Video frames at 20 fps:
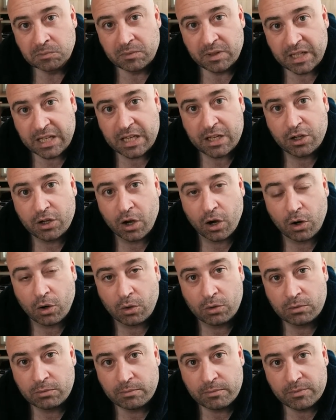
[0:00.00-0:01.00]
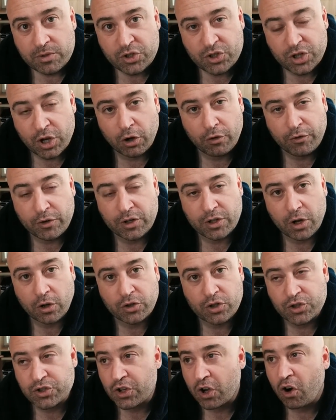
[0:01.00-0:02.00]
ego,
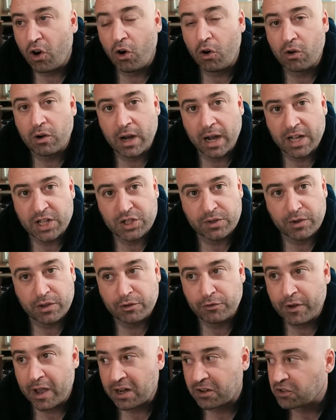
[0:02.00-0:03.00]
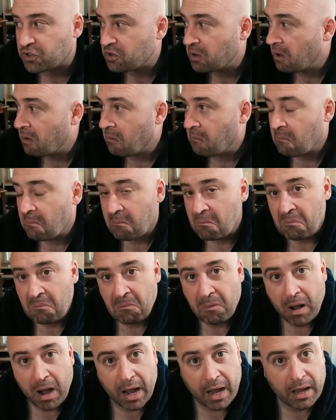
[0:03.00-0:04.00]
self-indulgence, all kinds of other factors.
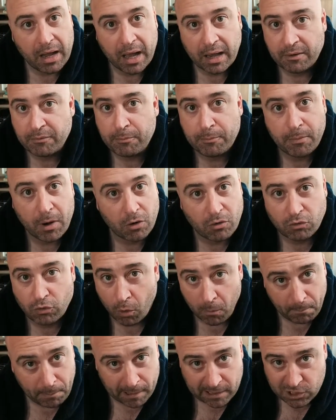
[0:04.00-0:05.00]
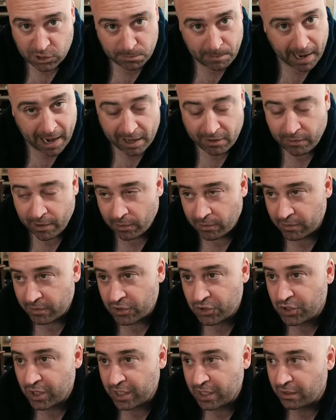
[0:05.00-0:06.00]
I have a robust background in the
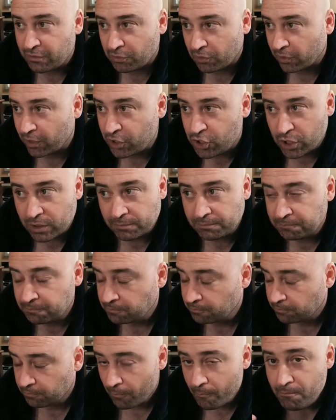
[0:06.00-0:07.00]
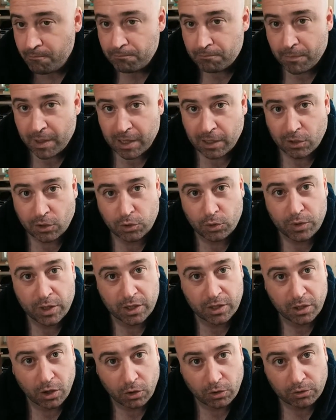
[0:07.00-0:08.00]
study of religion, including
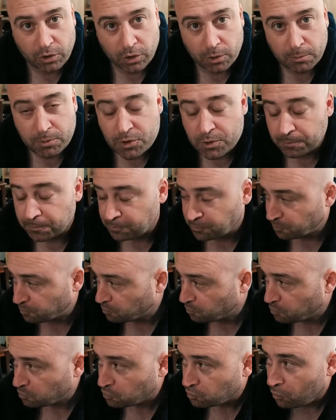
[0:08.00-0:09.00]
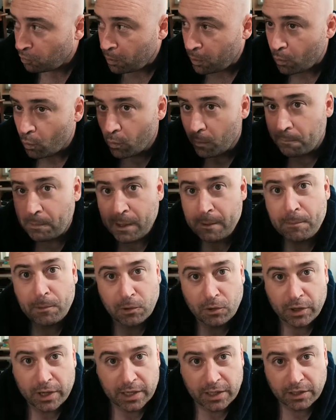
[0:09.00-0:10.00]
cult groups. When
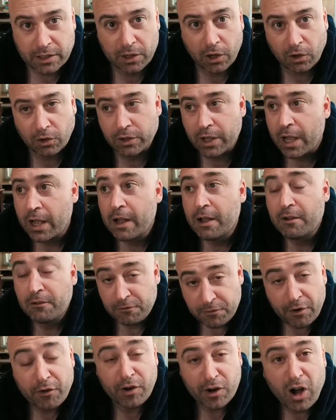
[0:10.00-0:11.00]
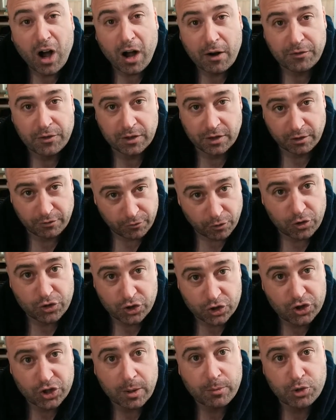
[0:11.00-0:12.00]
people look at a cult, very often their
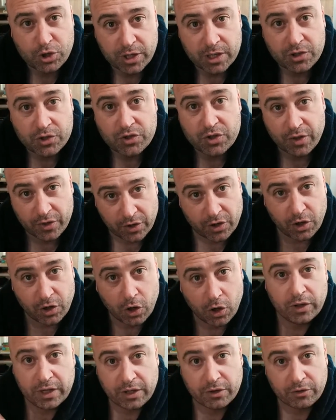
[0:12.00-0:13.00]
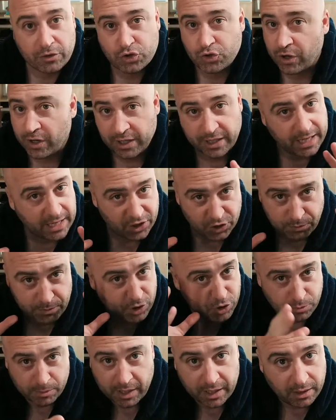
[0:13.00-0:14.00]
first assumption is that the cult leader is trying to get
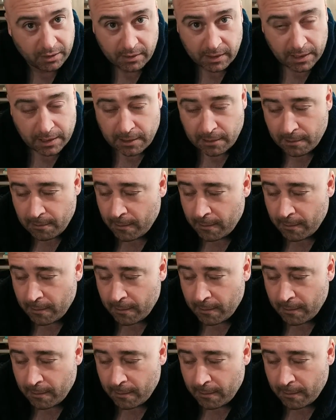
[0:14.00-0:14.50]
as much money